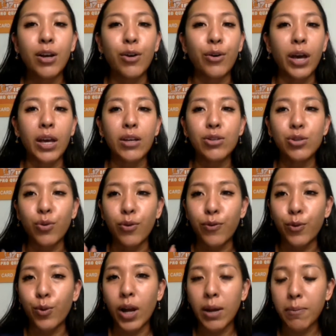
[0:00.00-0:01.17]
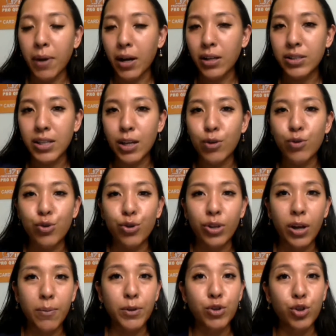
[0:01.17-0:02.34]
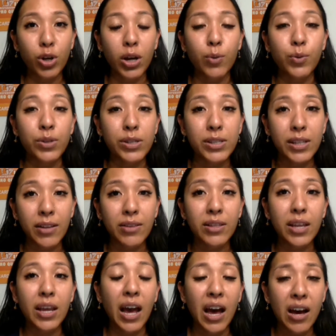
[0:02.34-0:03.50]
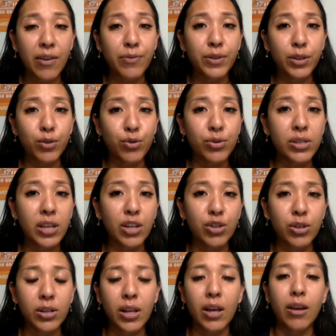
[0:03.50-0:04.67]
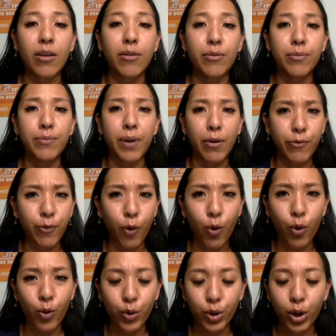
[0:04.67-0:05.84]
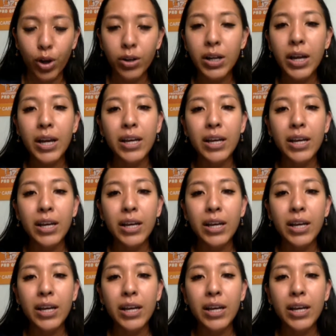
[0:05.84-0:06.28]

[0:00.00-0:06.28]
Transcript: Okay, so if you like marketing, you should come and join our Sunday afternoon session, like about 4 o'clock.